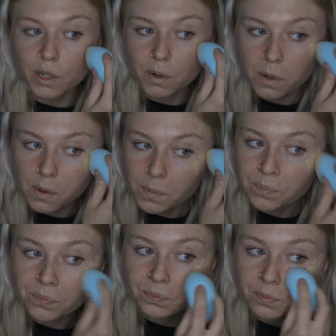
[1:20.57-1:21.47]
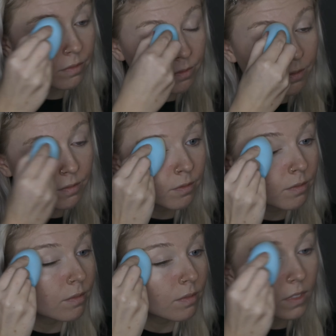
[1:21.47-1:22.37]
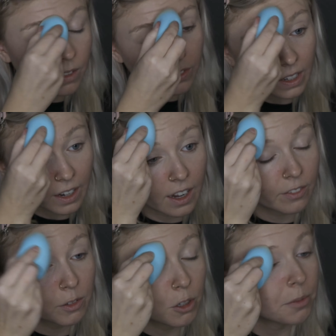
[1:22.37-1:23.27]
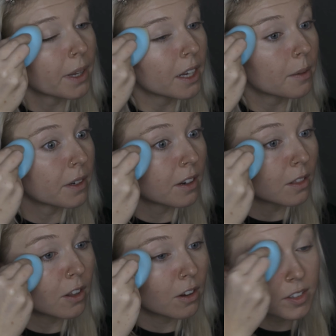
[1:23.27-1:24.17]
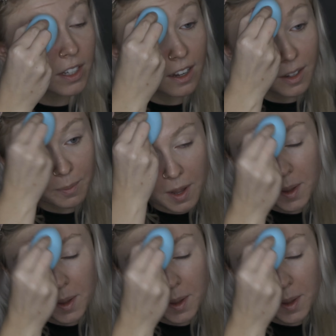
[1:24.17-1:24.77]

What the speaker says: I feel like I haven't worn makeup in a long time.